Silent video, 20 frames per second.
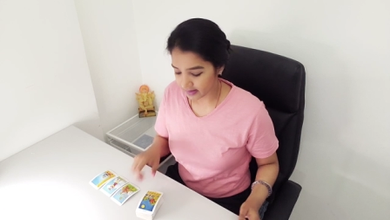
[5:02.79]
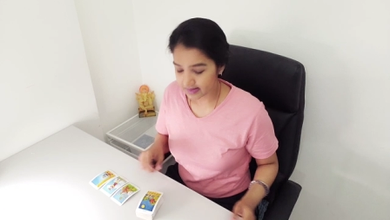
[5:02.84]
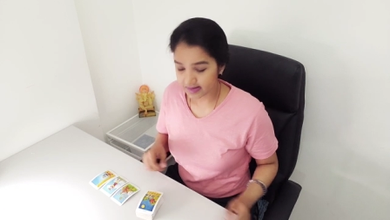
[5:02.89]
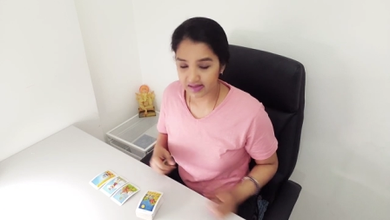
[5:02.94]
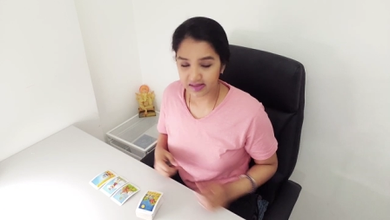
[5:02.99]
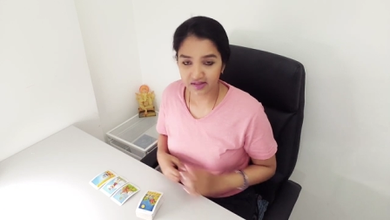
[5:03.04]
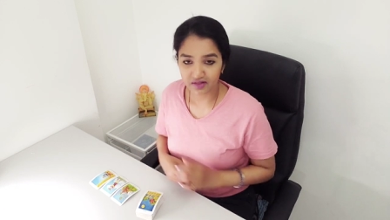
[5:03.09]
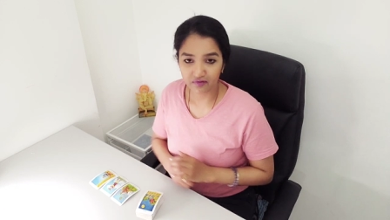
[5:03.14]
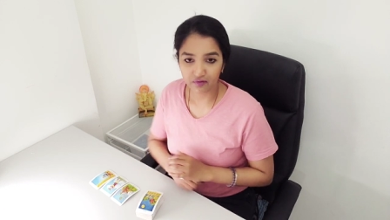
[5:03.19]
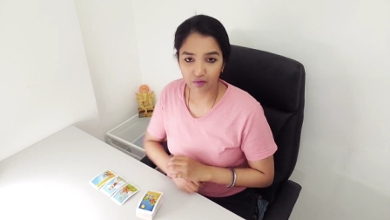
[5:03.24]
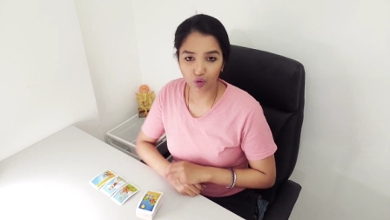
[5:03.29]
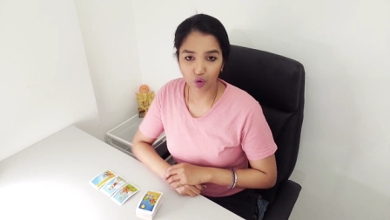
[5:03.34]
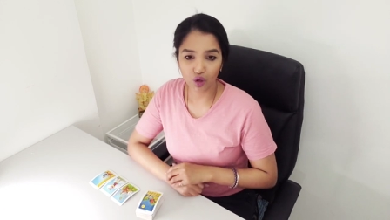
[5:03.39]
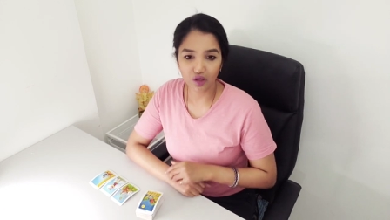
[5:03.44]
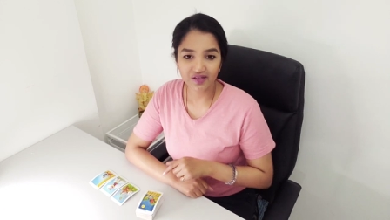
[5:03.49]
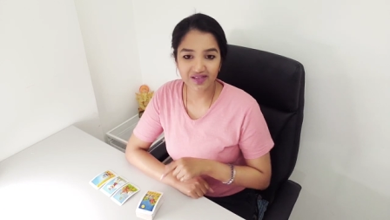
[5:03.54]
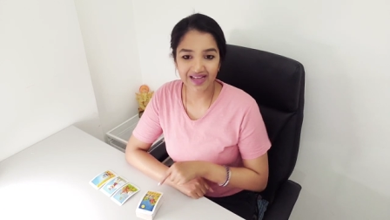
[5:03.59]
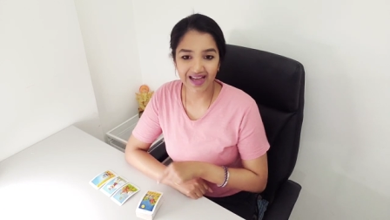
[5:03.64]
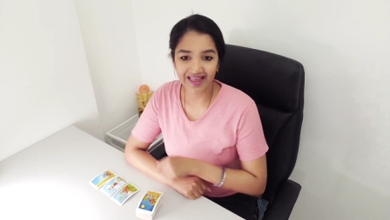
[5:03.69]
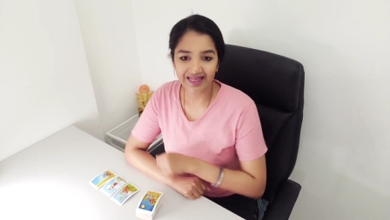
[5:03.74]
Six of
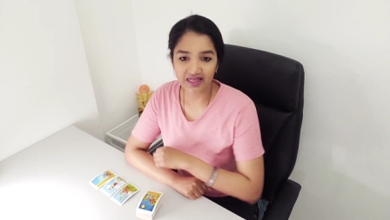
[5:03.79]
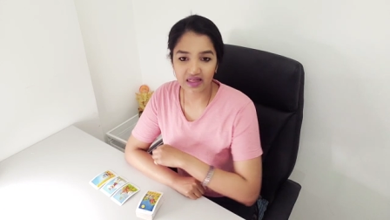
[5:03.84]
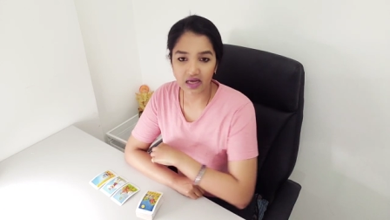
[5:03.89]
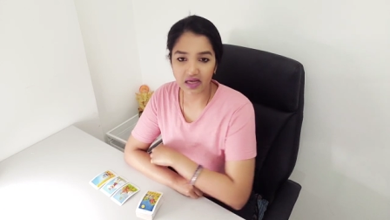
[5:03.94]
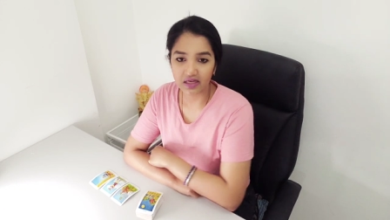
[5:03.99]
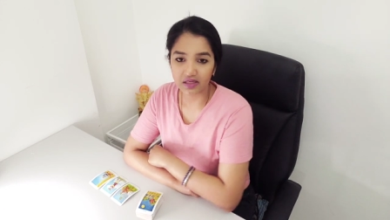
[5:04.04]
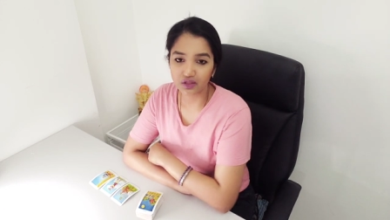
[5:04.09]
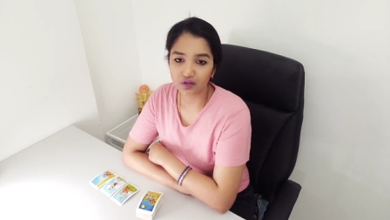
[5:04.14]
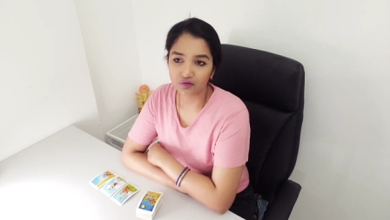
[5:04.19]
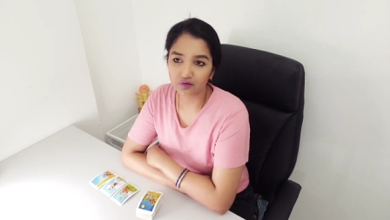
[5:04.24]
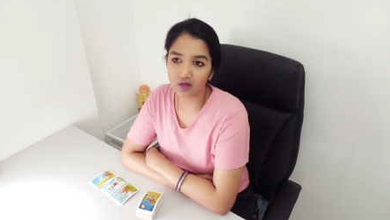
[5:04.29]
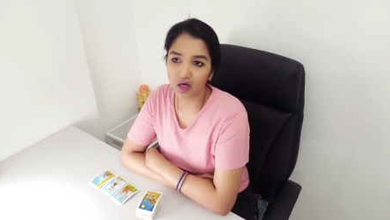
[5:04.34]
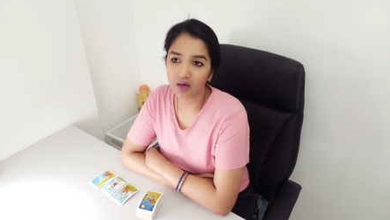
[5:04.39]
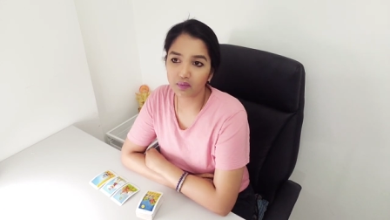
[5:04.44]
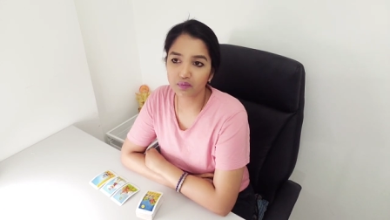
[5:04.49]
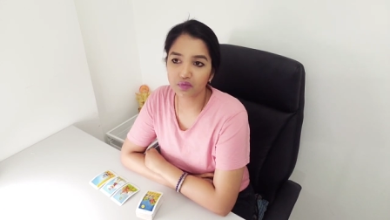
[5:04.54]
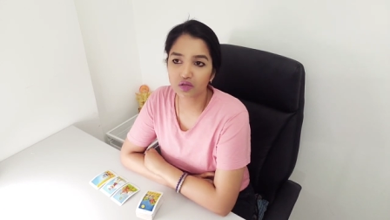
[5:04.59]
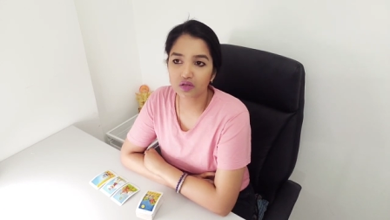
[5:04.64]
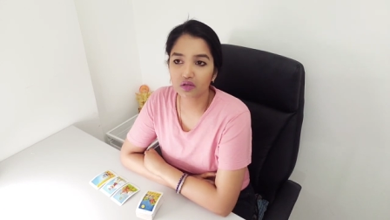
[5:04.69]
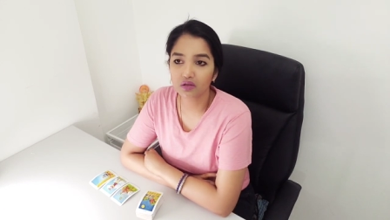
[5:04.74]
Wands and the Eight of
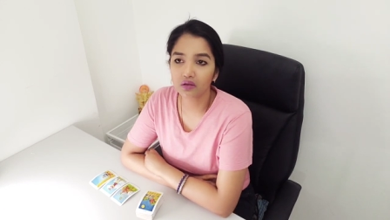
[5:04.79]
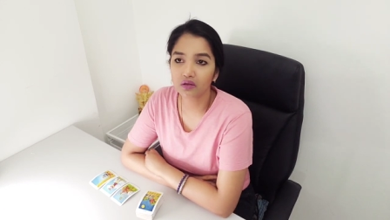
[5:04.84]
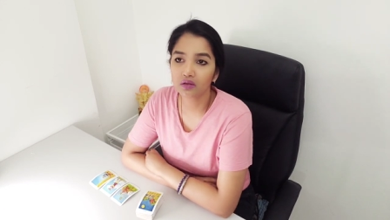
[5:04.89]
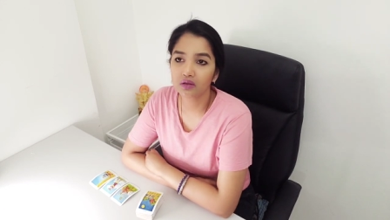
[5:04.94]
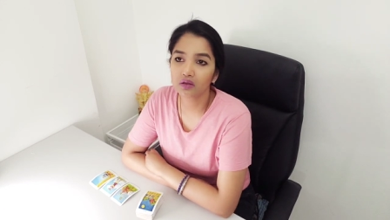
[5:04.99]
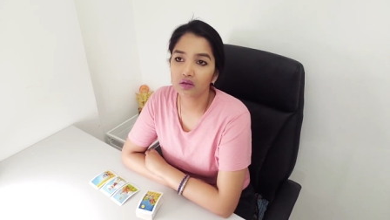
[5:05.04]
Cups.